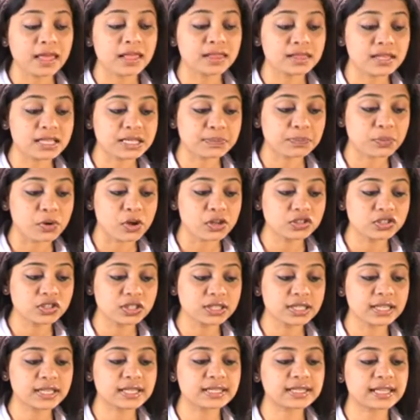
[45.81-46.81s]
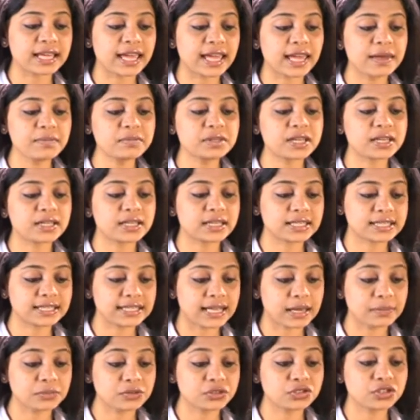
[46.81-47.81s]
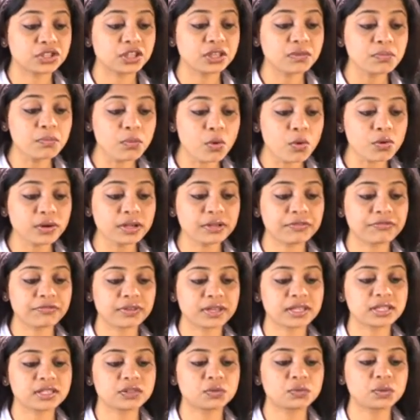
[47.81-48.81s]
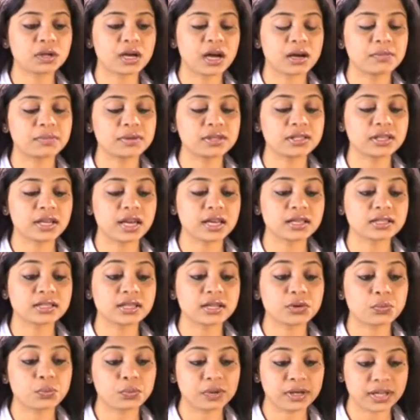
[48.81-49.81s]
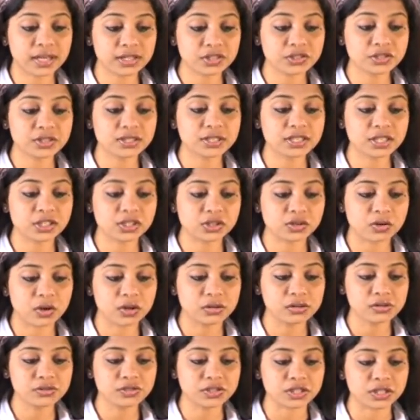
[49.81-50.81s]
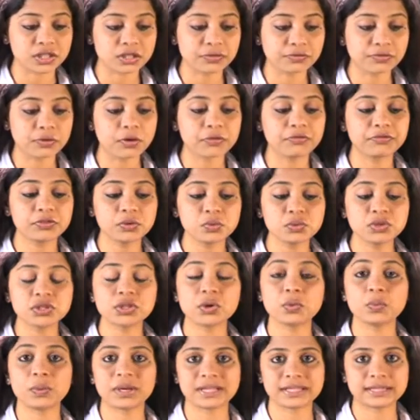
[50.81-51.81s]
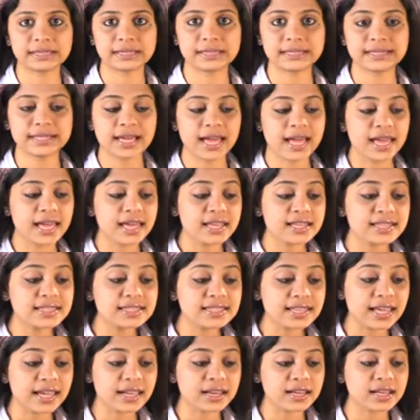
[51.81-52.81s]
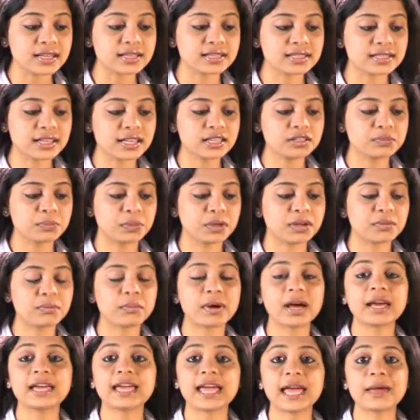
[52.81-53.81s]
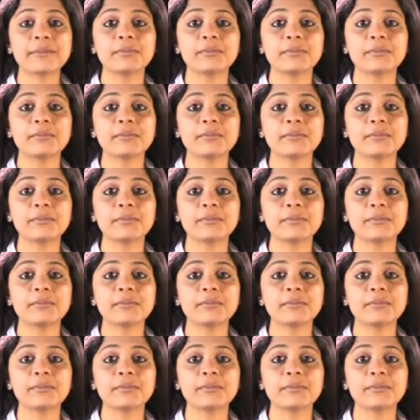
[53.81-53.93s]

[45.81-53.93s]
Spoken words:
This project is aimed at establishing more effective carbon dioxide reduction technology for future vessels, said a statement by